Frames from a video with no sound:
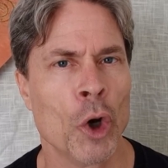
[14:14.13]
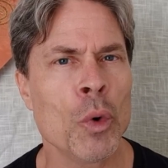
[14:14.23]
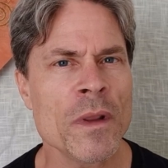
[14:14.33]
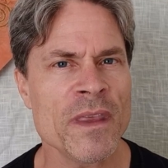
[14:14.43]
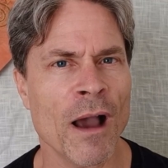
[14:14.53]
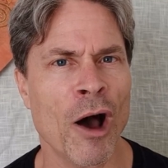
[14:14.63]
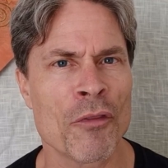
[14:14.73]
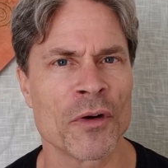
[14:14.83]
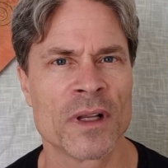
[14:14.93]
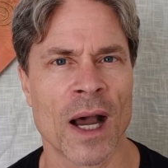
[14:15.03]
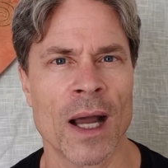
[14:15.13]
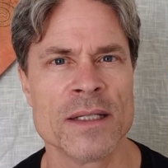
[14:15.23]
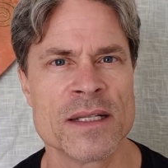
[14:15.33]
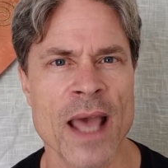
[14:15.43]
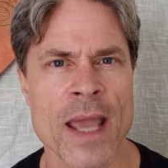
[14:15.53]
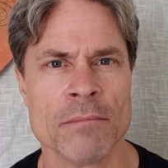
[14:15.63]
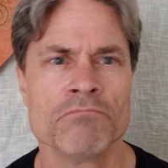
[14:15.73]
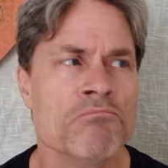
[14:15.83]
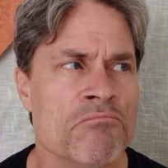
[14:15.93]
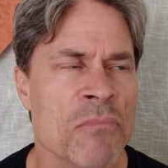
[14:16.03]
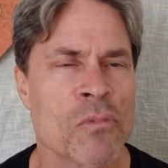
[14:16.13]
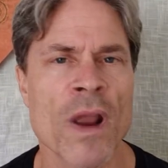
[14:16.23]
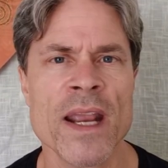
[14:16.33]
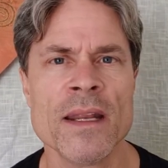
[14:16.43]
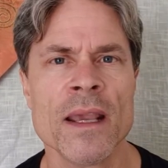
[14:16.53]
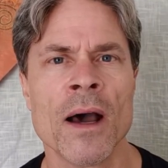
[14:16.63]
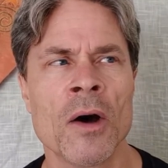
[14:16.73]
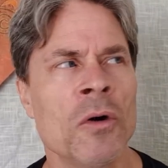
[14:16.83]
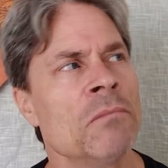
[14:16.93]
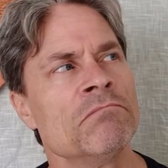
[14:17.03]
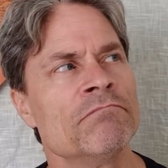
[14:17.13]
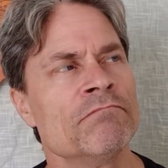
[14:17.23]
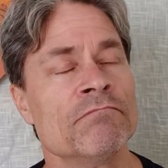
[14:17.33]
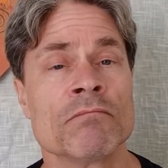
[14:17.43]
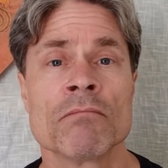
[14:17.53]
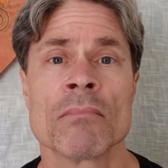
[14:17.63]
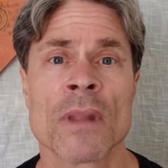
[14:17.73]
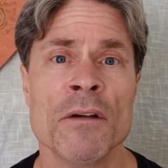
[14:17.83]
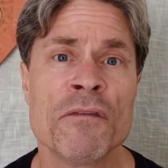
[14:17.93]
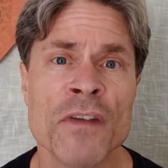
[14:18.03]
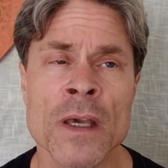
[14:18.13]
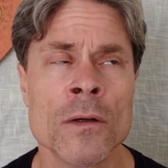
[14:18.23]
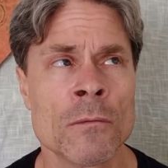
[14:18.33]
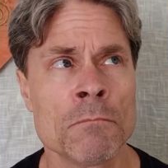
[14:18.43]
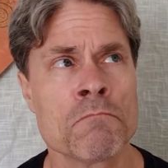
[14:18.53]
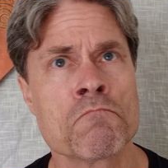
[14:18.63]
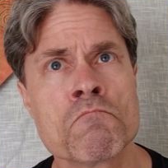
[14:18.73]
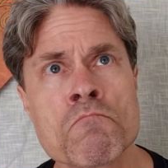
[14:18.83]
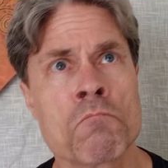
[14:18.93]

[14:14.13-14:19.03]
Who were the other gods then? Radio, film,